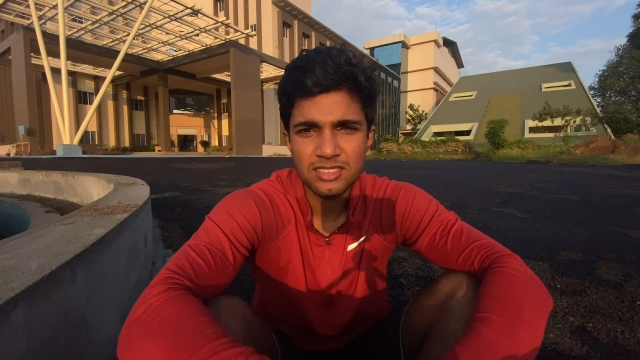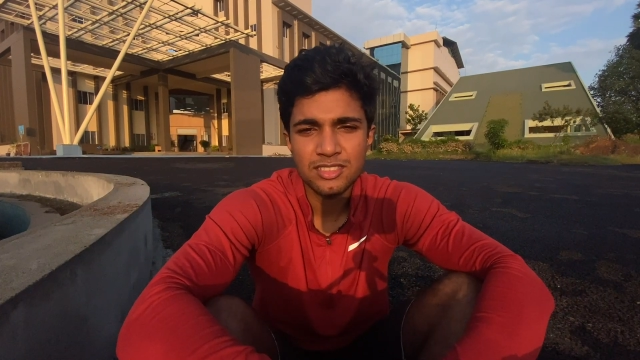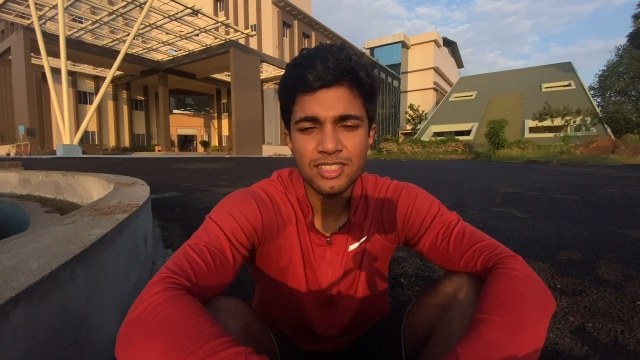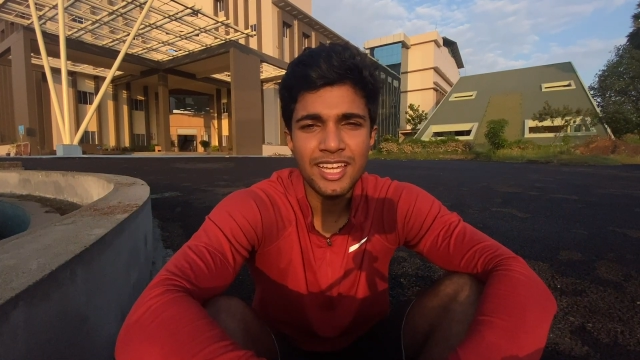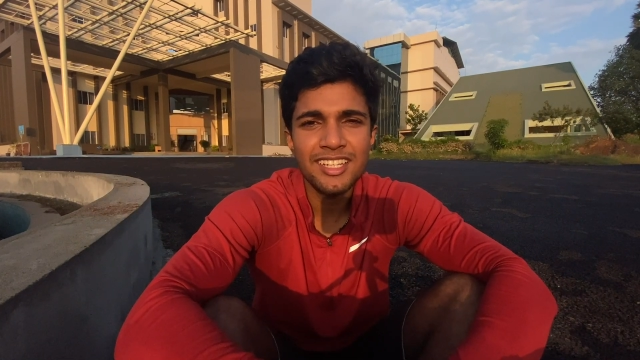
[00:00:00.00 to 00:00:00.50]

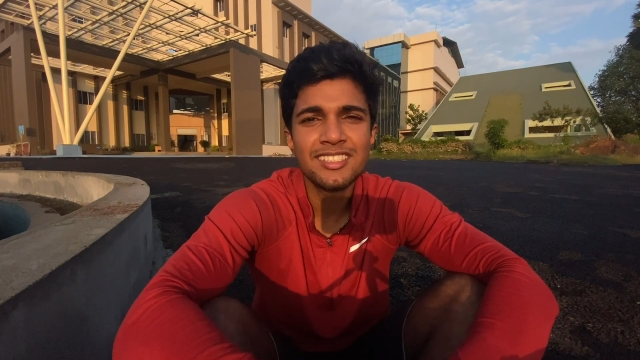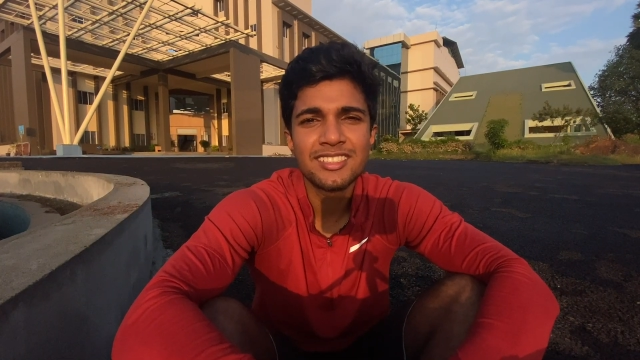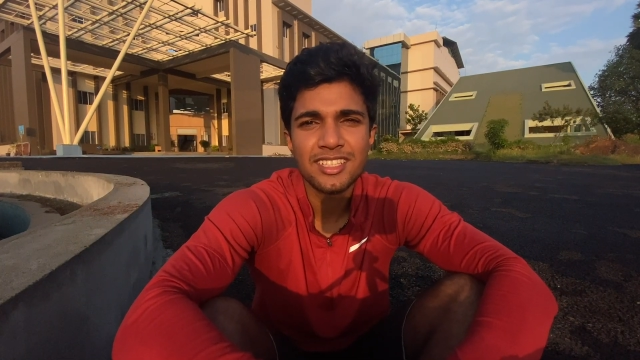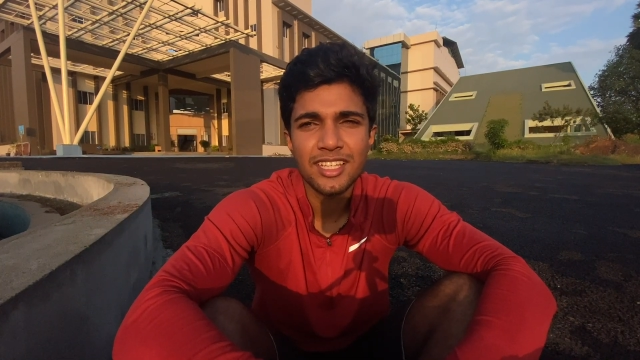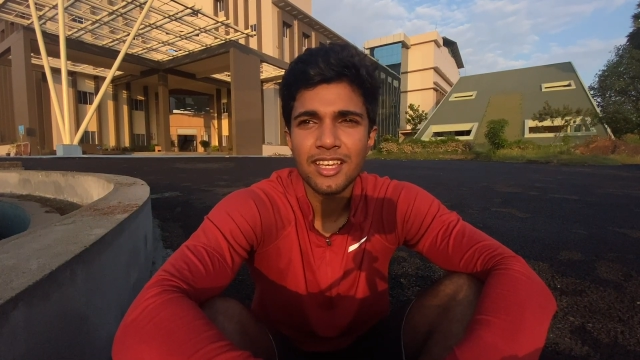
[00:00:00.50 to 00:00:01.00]
So that
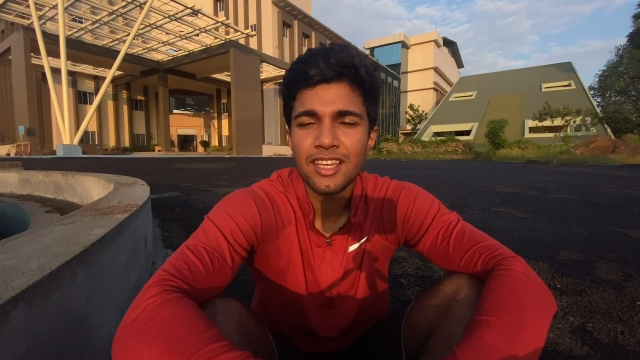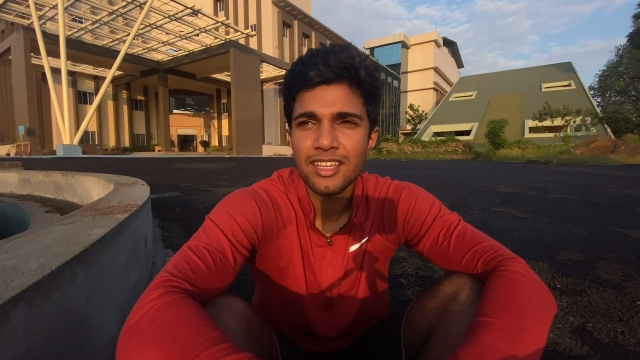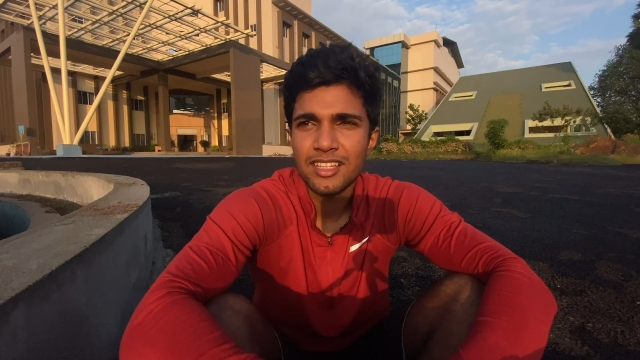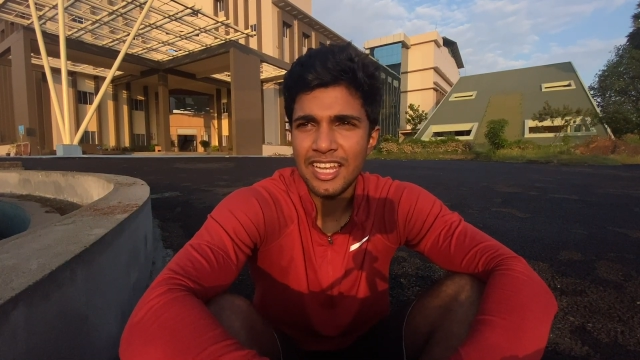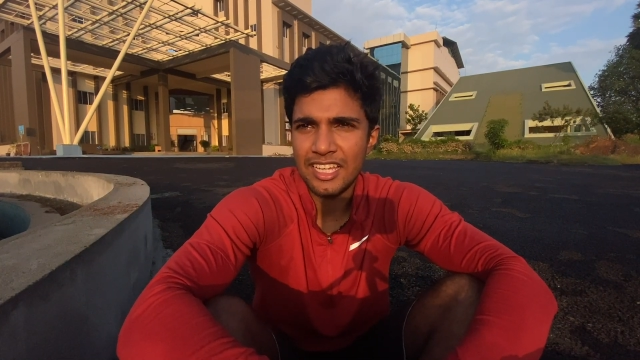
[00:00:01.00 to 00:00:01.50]
is
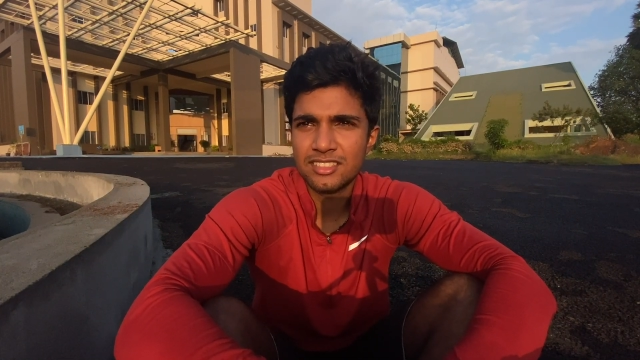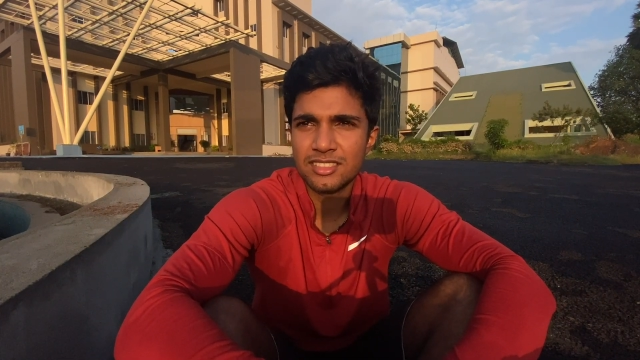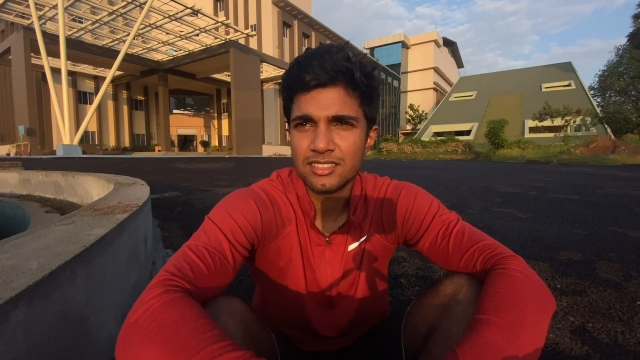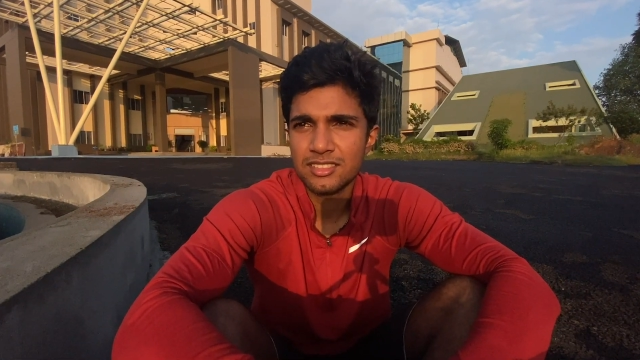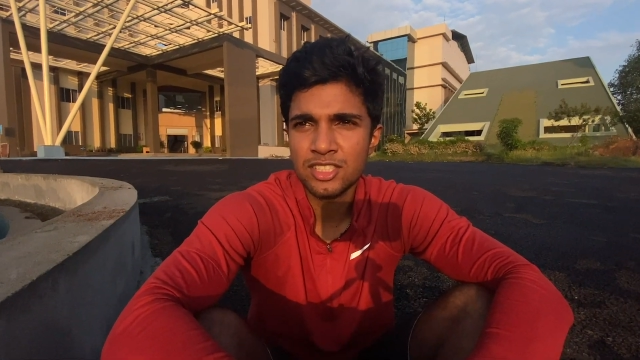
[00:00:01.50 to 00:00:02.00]

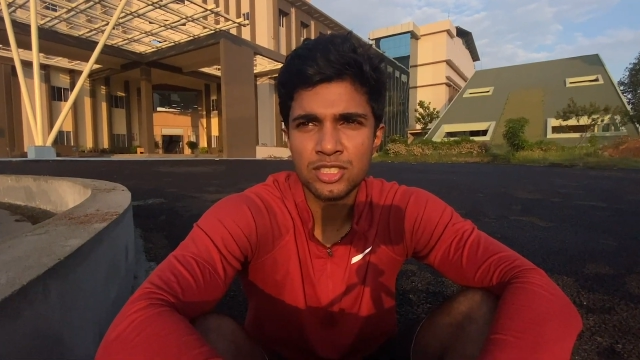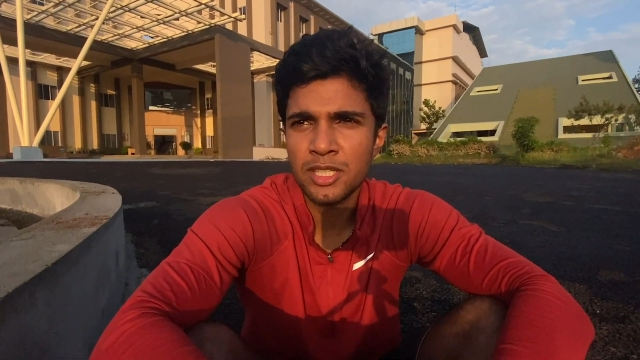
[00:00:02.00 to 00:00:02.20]
lats. Just